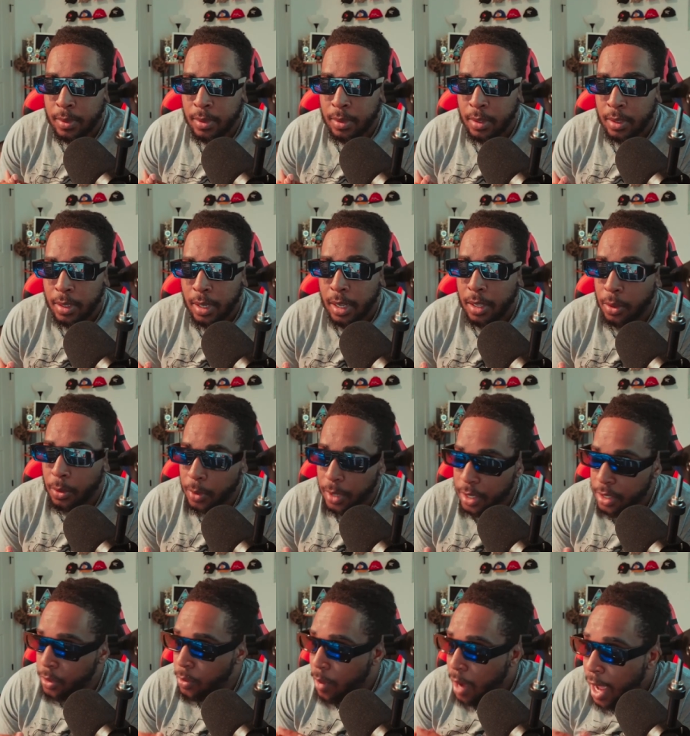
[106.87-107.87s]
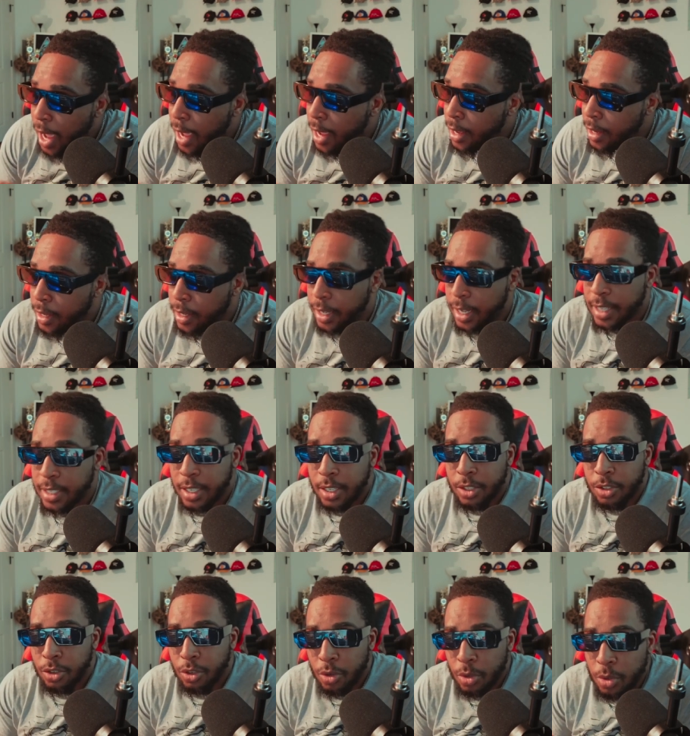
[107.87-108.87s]
And the reason why is his
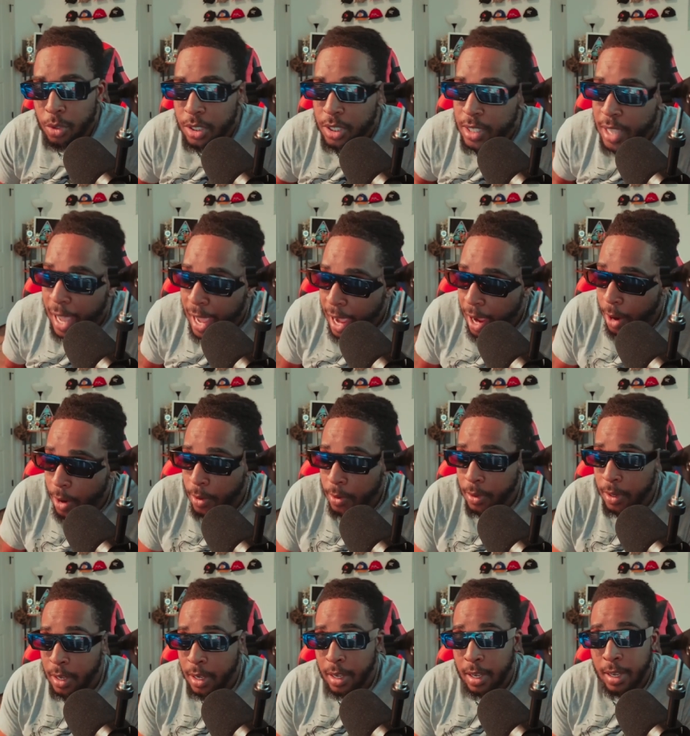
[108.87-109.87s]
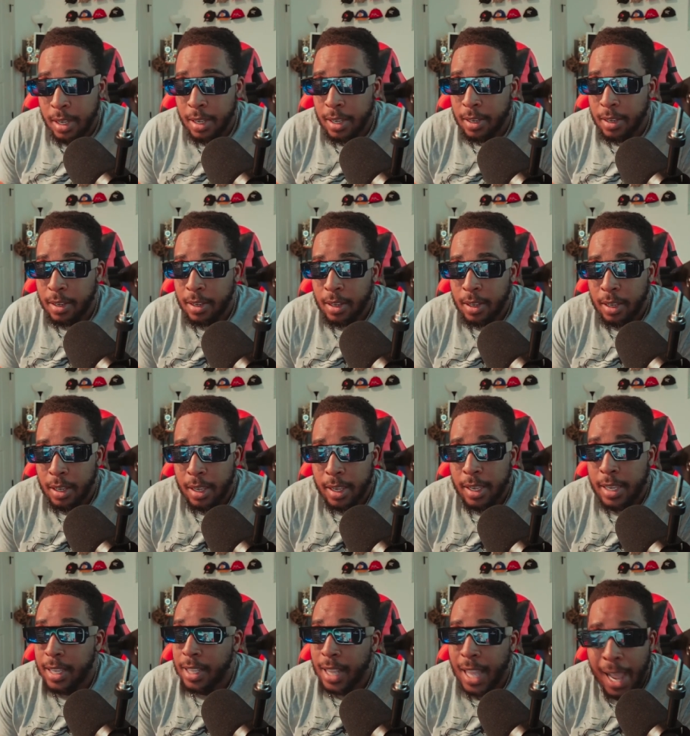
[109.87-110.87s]
new style.
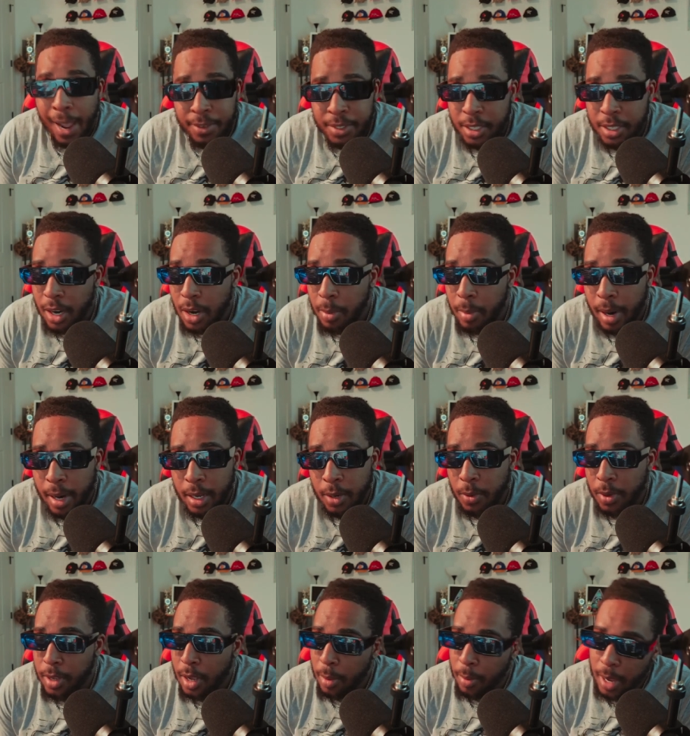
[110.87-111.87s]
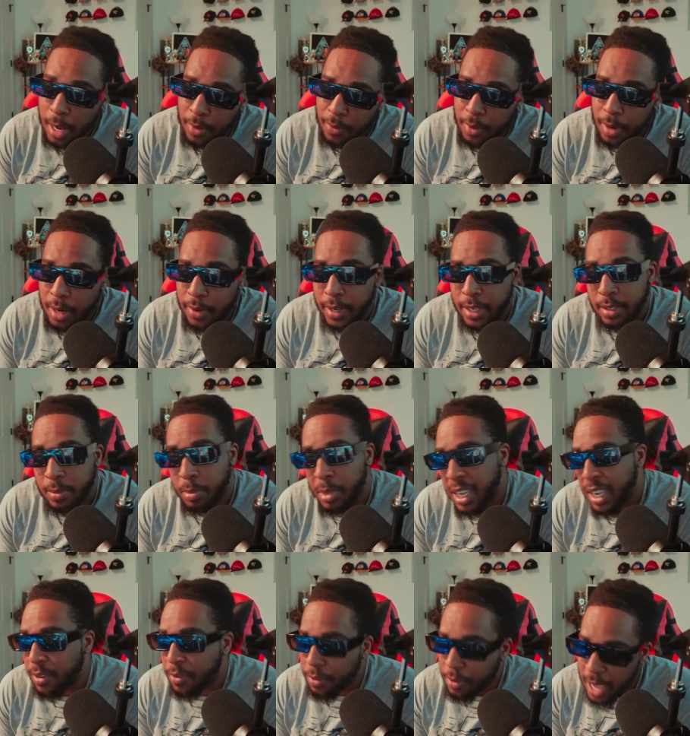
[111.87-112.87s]
He laughs at everybody when y'all make fun of his
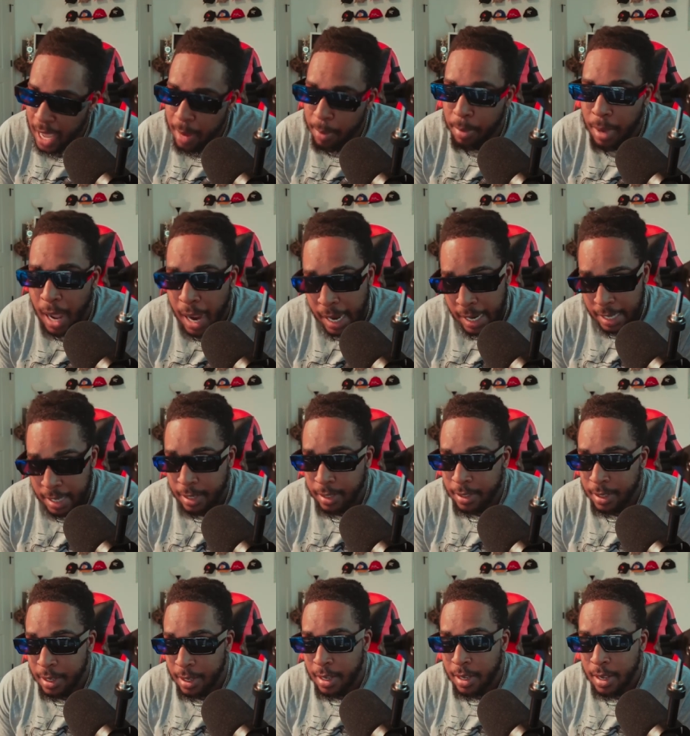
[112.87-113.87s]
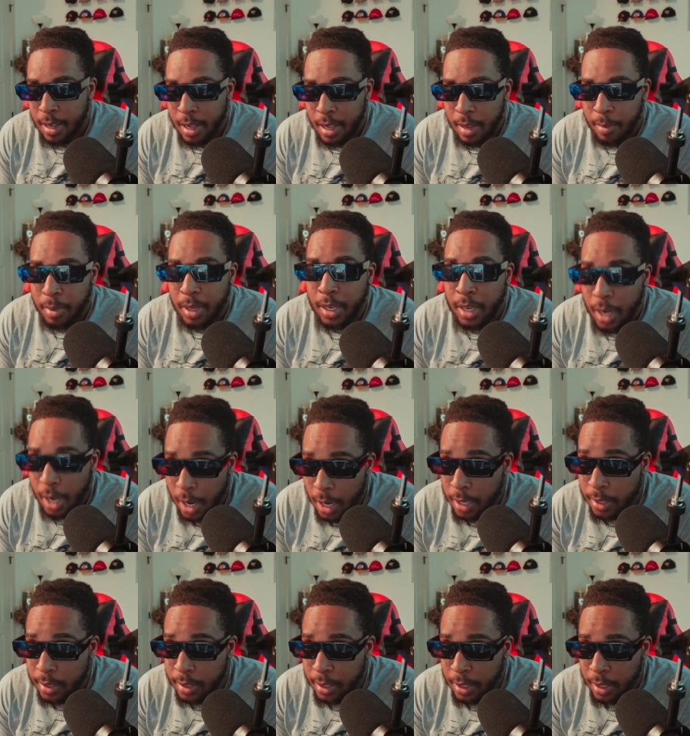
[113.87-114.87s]
big fat body
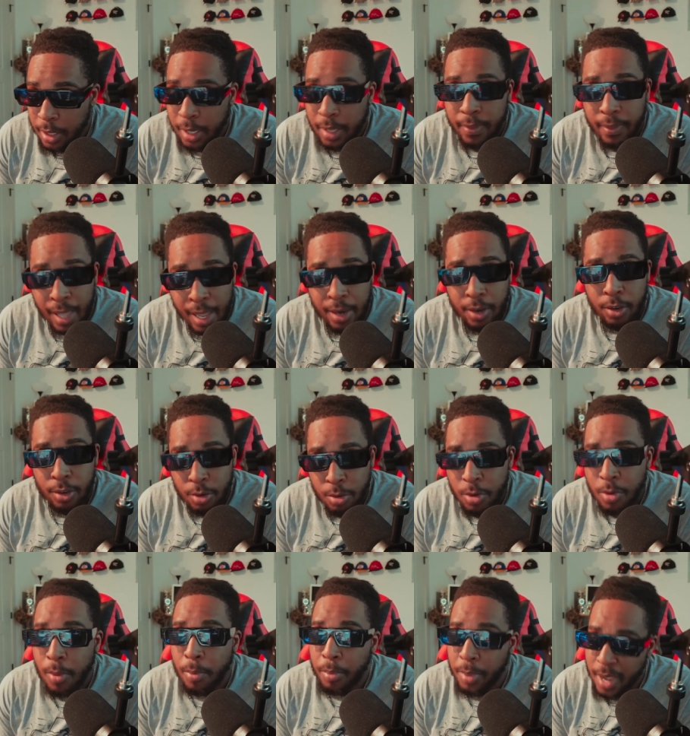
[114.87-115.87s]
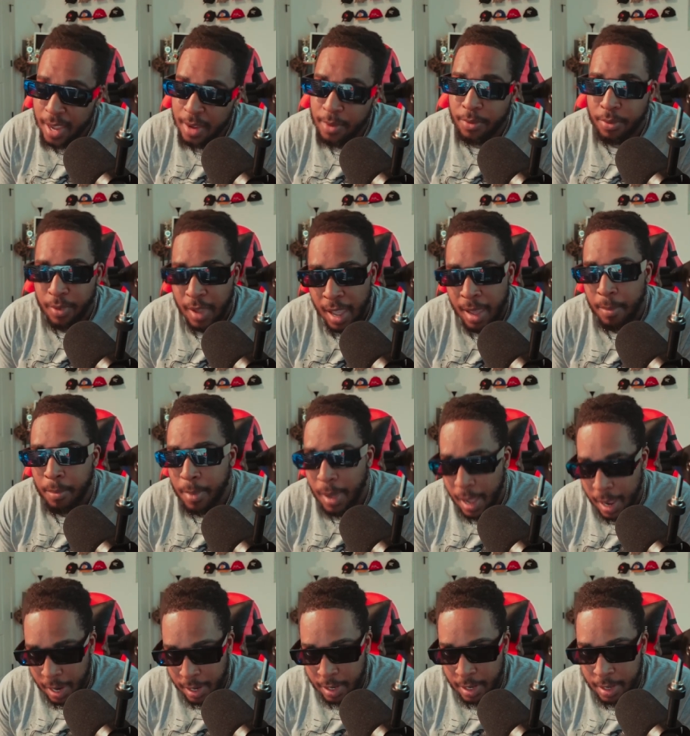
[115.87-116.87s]
because that new big fat
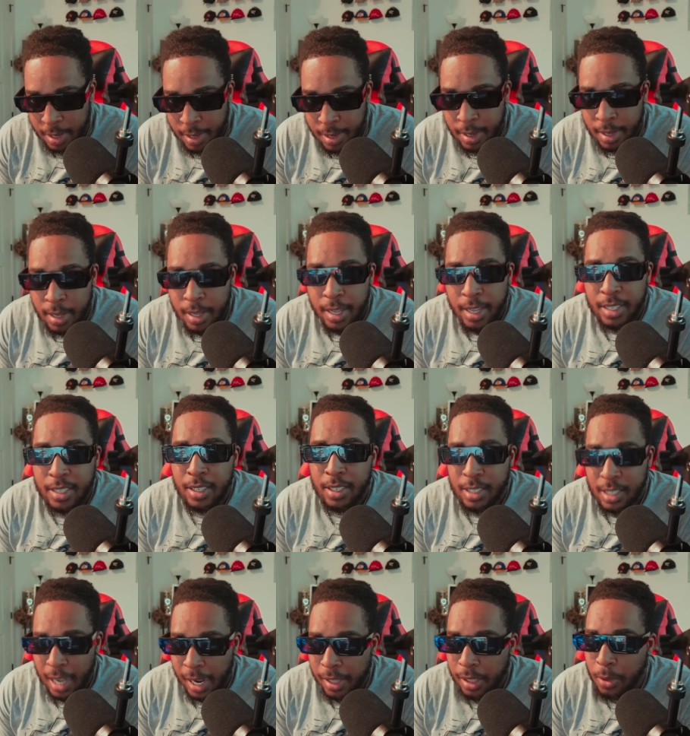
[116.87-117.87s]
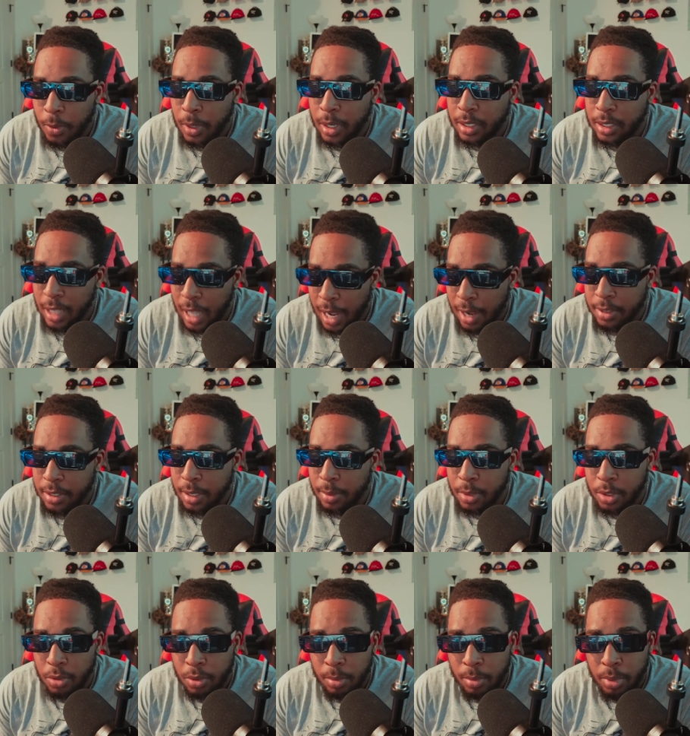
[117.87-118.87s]
body is exactly what allows him
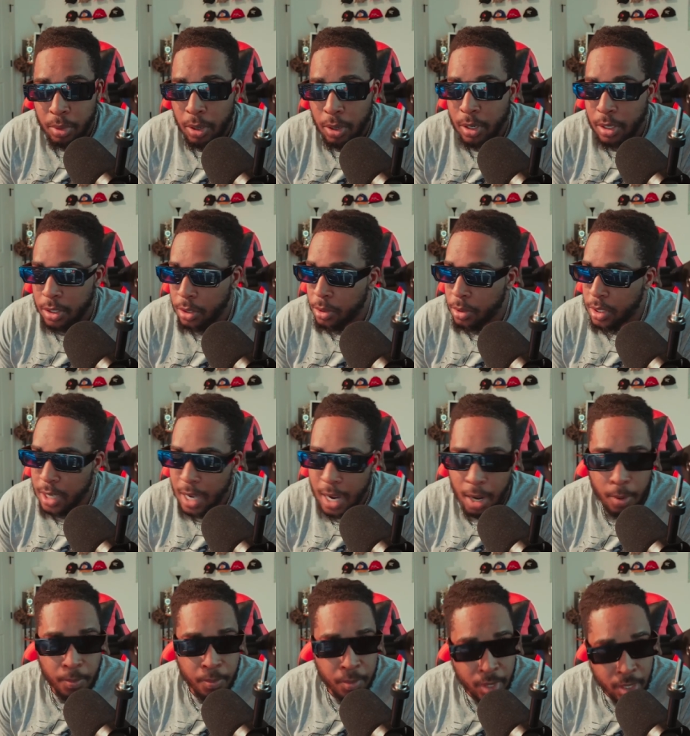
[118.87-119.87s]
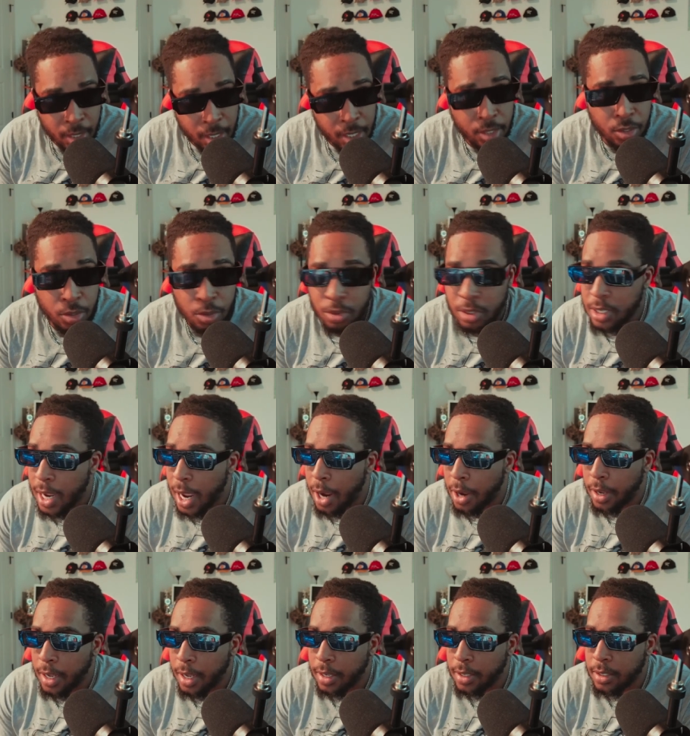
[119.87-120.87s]
to employ his new style. His new style
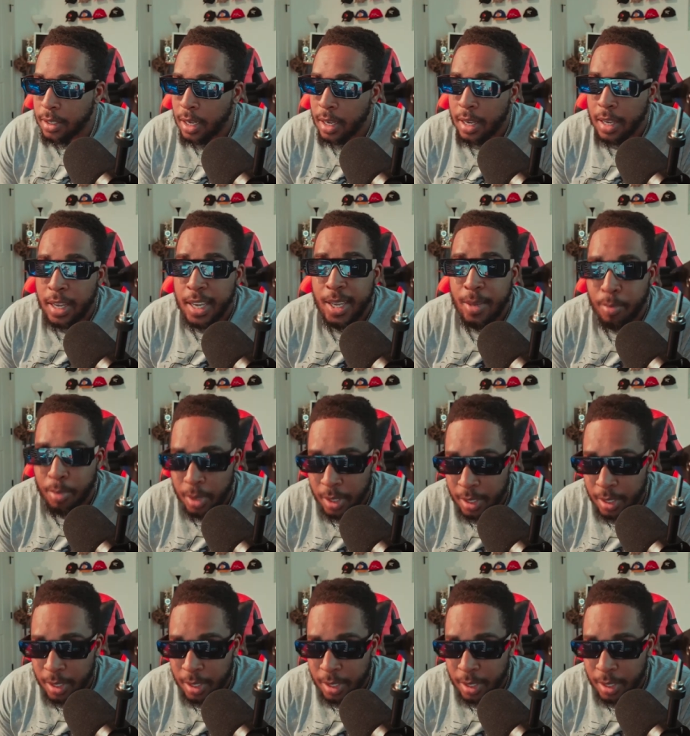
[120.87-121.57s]
is he puts